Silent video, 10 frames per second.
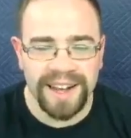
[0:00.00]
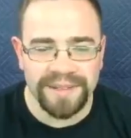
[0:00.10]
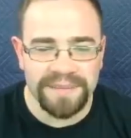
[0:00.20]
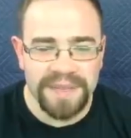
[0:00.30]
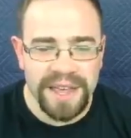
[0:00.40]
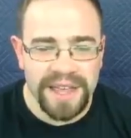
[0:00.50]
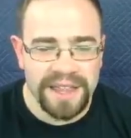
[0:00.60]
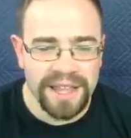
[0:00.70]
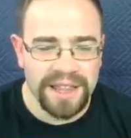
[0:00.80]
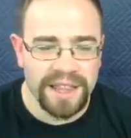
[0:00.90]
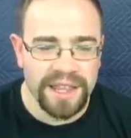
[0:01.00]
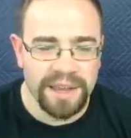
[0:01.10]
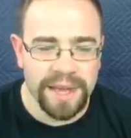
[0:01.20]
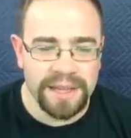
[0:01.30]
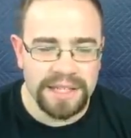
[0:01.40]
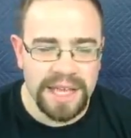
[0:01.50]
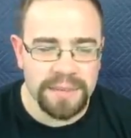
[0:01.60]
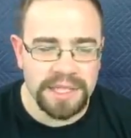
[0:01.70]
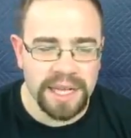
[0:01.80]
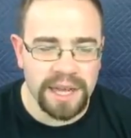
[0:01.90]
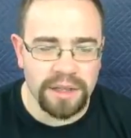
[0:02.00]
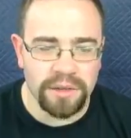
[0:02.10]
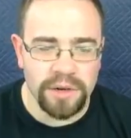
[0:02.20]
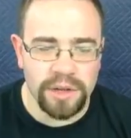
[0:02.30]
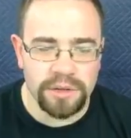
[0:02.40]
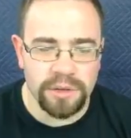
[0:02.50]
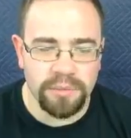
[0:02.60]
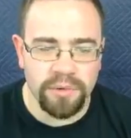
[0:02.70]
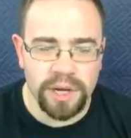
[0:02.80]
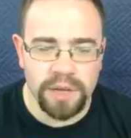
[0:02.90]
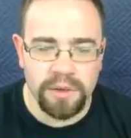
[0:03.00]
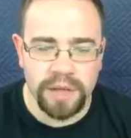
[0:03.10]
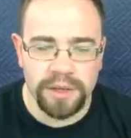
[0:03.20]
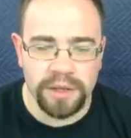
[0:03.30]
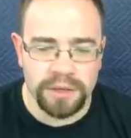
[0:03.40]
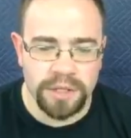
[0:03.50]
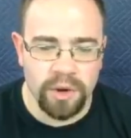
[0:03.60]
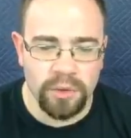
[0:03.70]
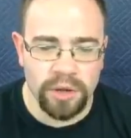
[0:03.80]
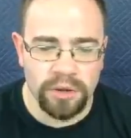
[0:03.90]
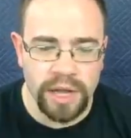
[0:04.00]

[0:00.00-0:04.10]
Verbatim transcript: um, the, the thing about this game is they kind of threw you into it pretty quickly. There was no real,